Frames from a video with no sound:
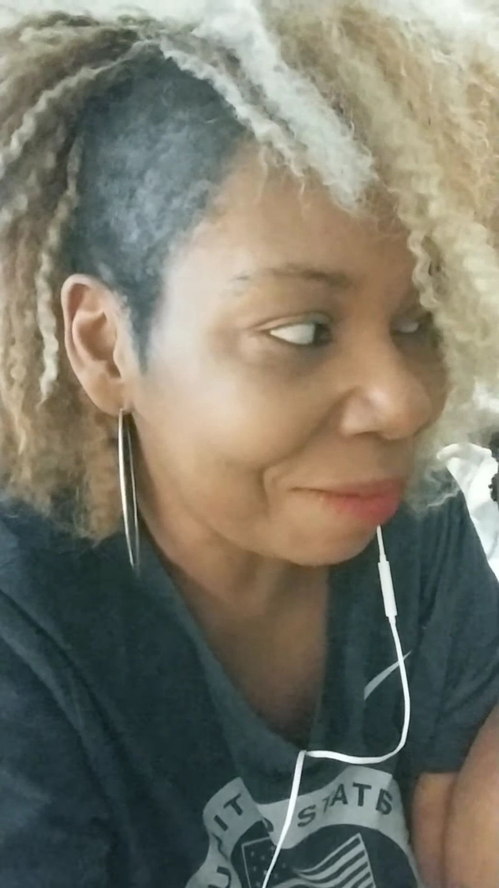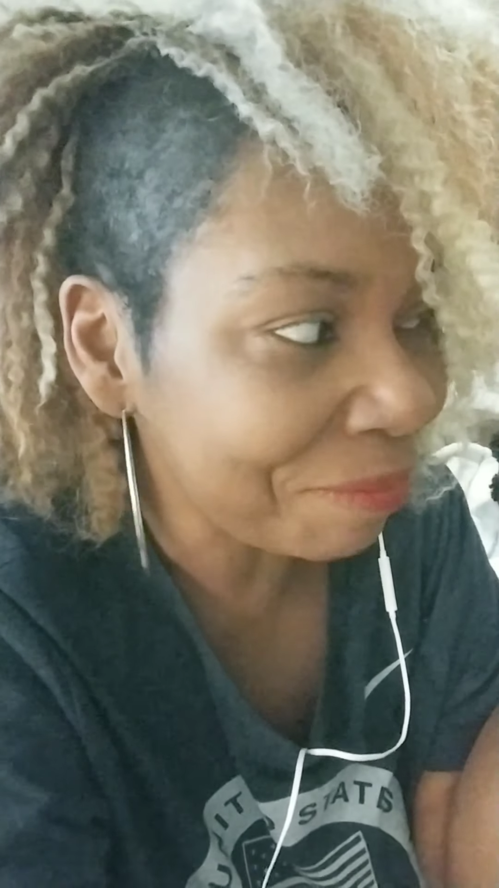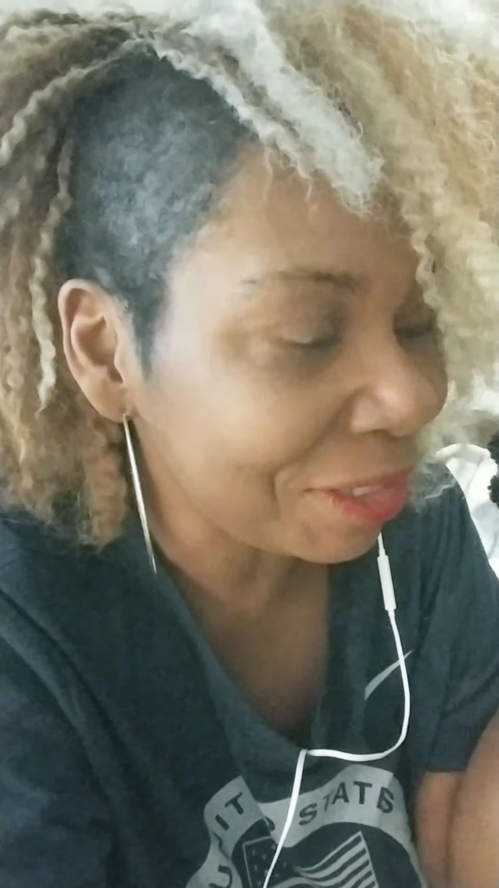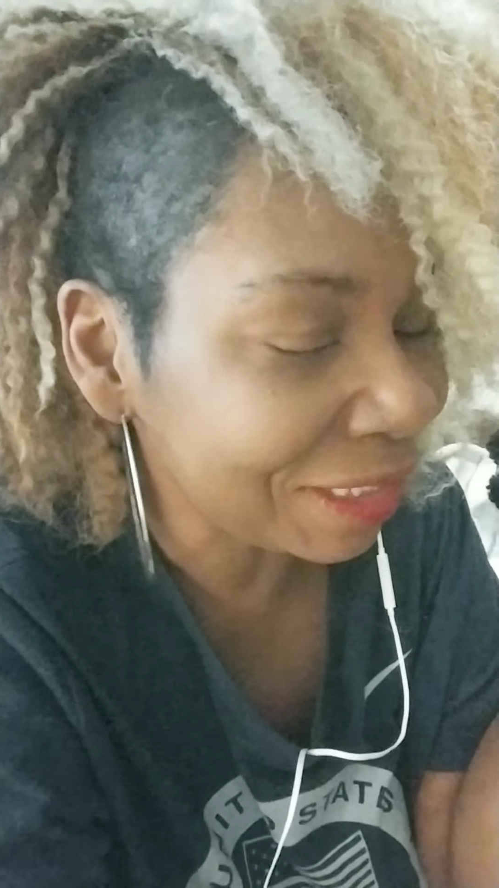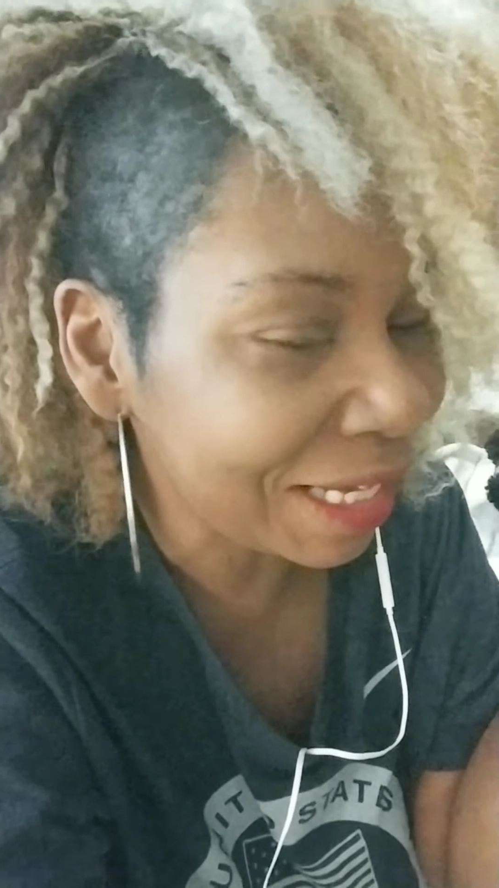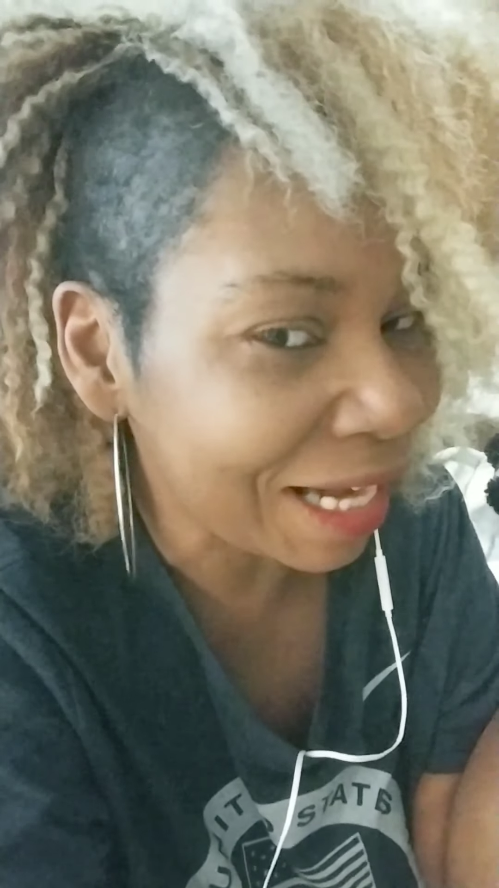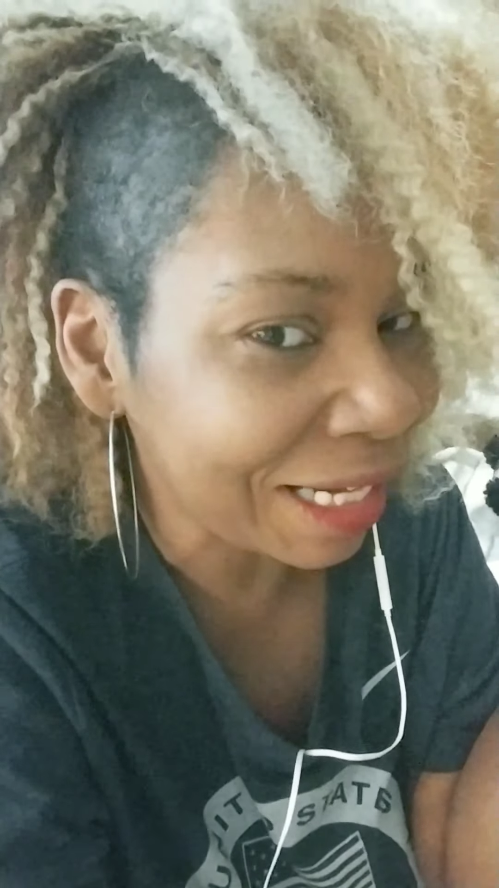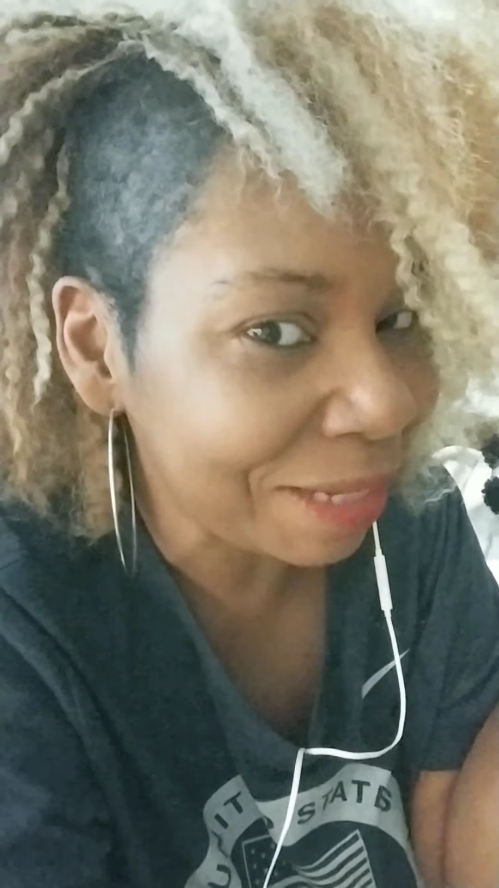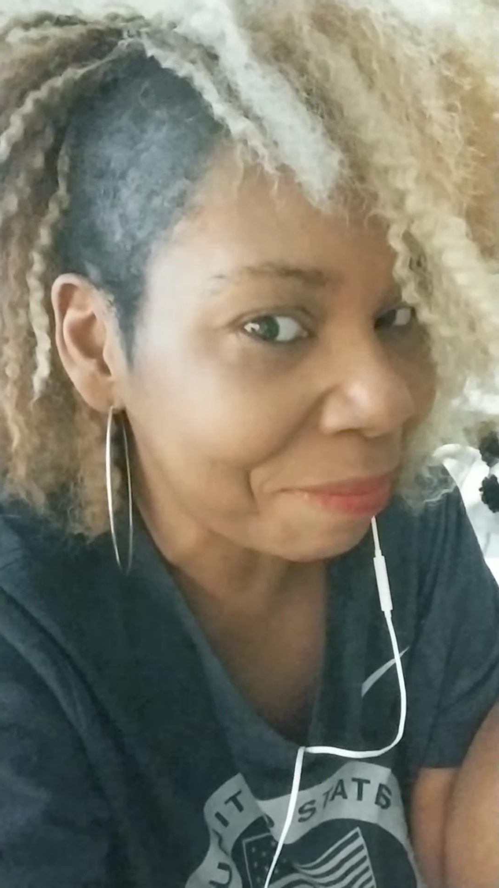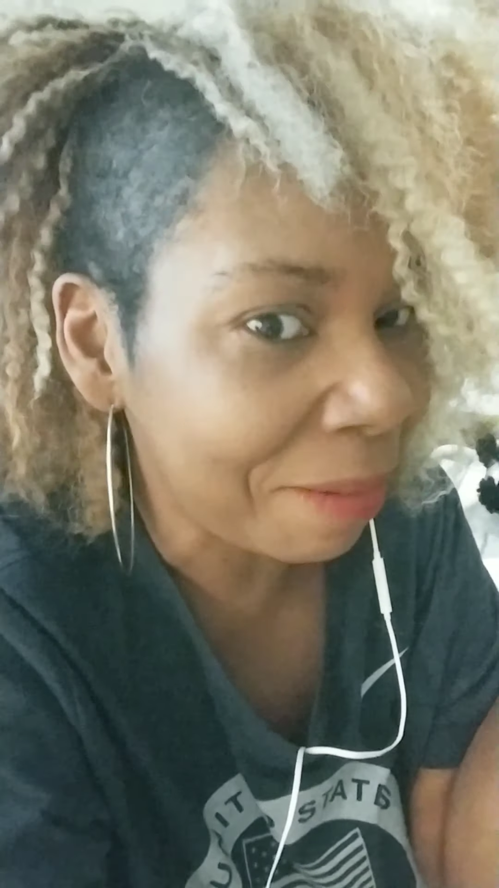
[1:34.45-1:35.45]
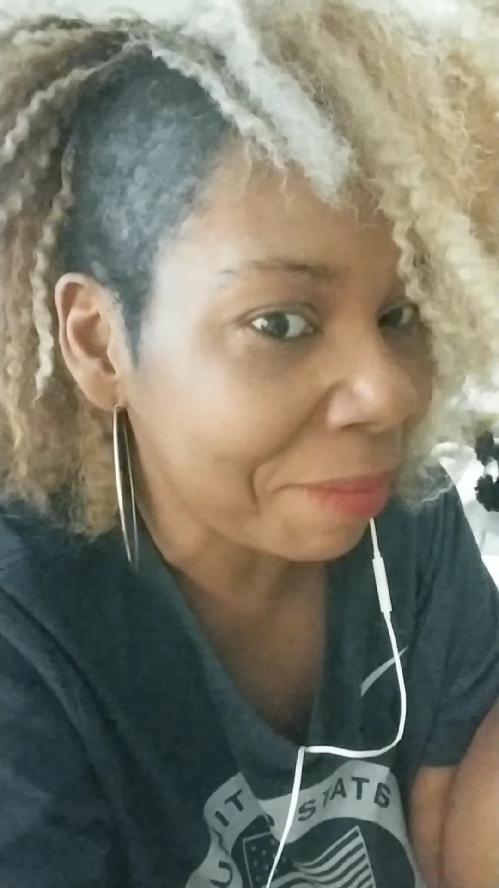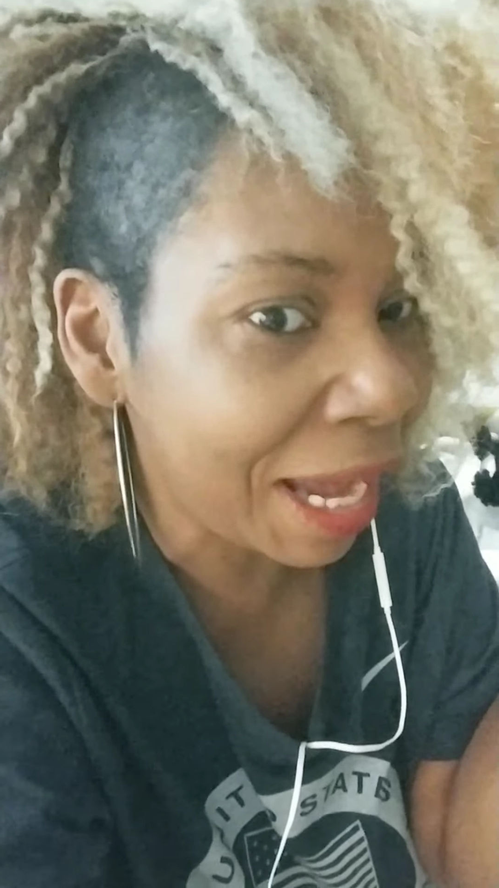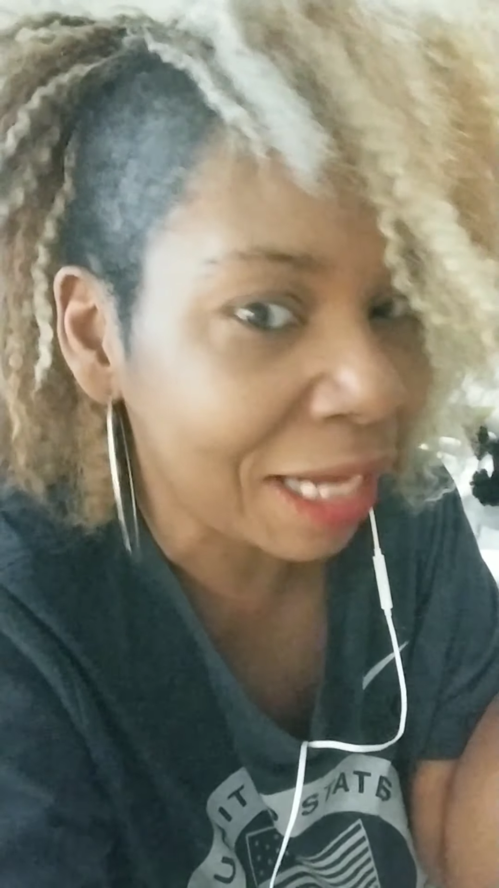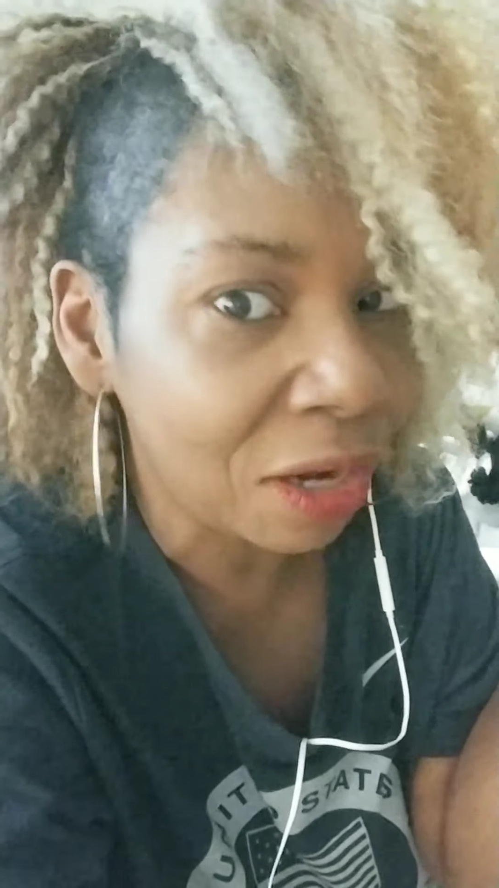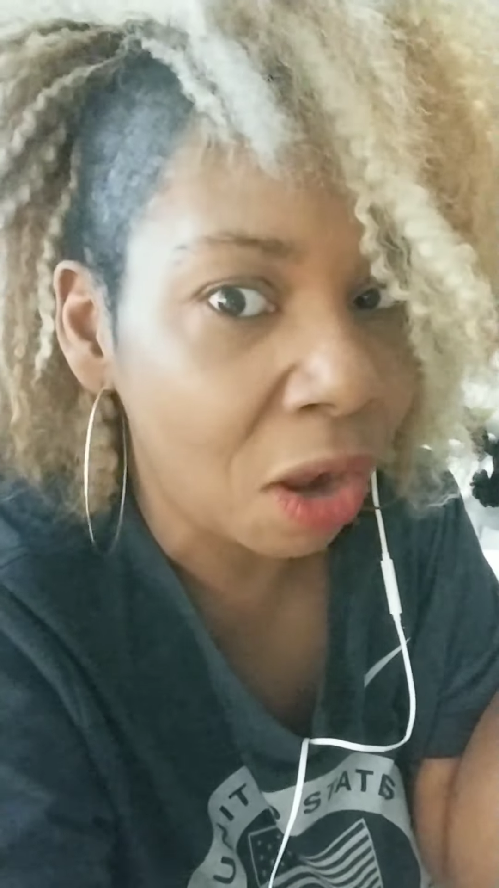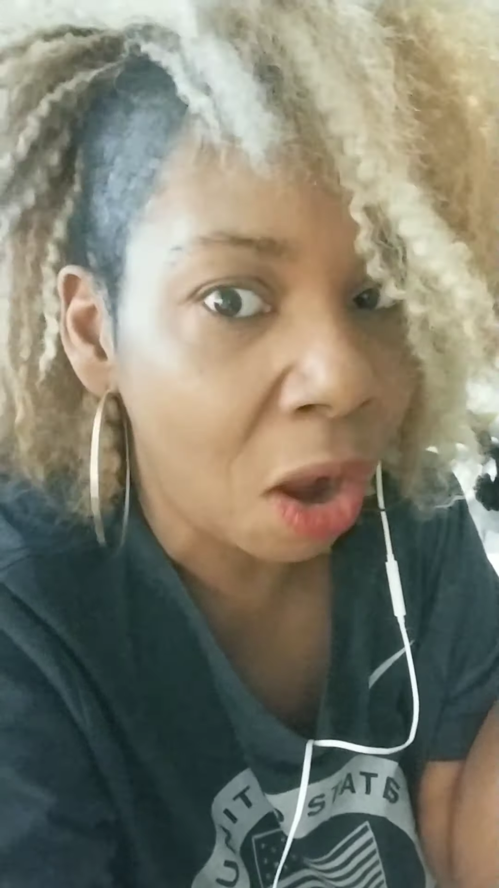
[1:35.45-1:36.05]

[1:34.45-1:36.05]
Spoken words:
music and I get my mind